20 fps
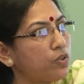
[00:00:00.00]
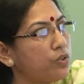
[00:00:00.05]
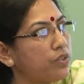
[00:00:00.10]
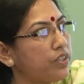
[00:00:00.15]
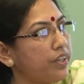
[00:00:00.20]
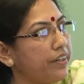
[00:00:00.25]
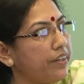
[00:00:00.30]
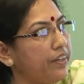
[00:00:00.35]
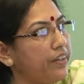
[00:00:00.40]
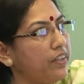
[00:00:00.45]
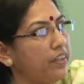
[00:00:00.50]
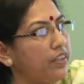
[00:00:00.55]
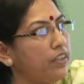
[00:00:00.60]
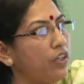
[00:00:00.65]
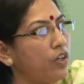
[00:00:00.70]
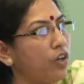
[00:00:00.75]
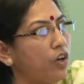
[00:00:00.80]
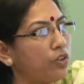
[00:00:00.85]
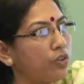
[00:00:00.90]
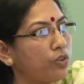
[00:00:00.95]
to surrender
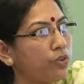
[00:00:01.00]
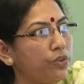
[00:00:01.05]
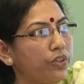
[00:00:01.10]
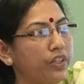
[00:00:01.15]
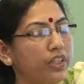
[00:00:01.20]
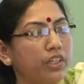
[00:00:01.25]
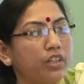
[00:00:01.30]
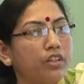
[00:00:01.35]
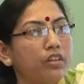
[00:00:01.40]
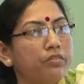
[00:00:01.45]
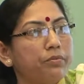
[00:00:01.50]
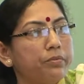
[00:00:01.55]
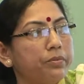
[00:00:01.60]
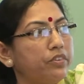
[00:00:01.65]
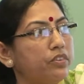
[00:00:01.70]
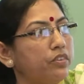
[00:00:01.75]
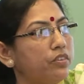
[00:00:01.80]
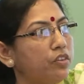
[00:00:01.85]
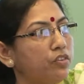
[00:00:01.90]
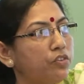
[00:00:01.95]
their authority
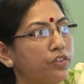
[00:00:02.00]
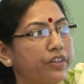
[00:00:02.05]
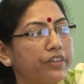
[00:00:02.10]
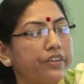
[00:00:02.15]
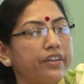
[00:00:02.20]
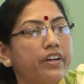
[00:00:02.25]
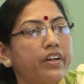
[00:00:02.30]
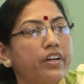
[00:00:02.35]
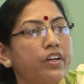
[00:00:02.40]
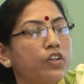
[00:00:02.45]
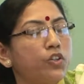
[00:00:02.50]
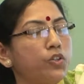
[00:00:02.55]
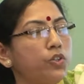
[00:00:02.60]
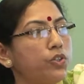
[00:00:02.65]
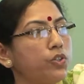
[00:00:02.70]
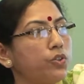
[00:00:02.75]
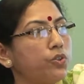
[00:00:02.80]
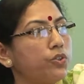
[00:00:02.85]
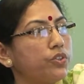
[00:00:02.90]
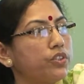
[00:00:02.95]
over
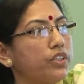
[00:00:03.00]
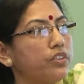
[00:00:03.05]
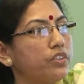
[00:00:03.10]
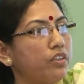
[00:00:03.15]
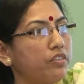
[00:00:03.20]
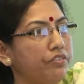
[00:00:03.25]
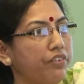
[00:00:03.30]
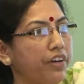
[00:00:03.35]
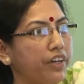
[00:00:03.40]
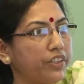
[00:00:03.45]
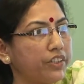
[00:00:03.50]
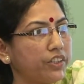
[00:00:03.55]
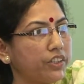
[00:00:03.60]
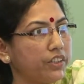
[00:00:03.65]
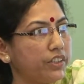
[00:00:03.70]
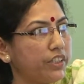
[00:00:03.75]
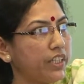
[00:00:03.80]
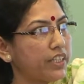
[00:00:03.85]
resources or functions.